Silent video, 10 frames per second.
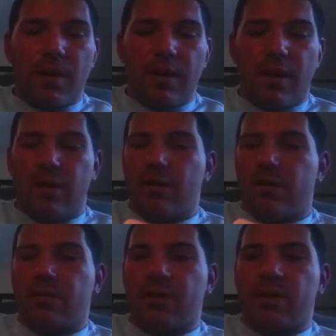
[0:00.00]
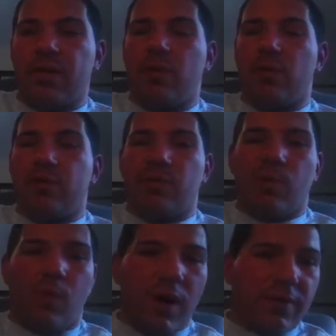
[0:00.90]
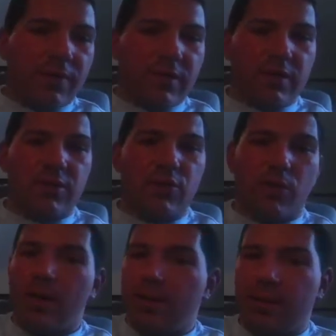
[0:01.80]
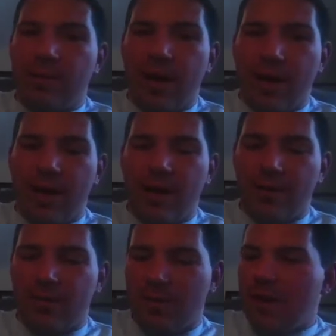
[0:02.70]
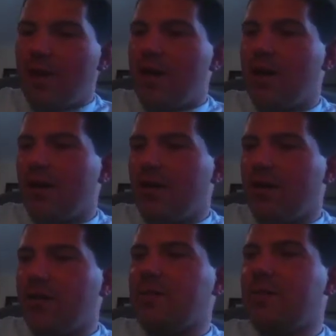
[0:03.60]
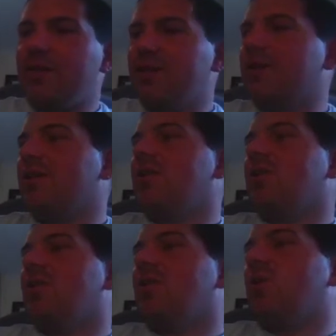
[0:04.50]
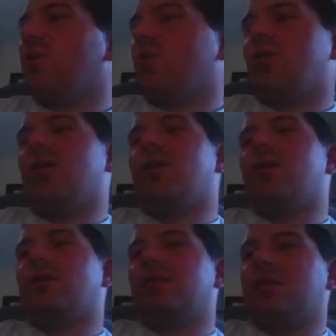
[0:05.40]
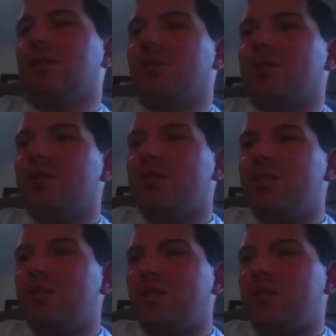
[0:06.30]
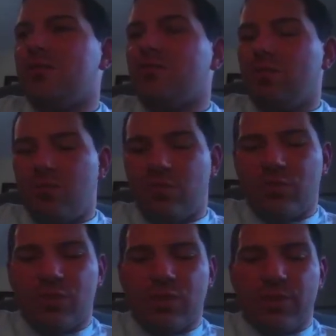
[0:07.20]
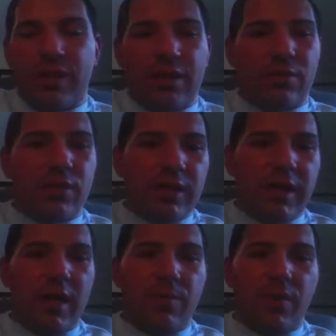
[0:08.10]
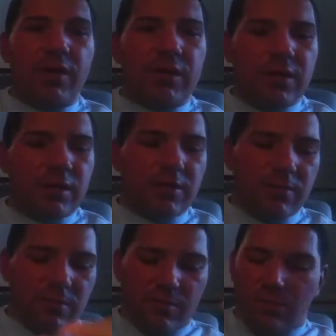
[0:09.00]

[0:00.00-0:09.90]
Now either someone's wife was extremely mad at him, at her husband, or someone just was being a really kind person and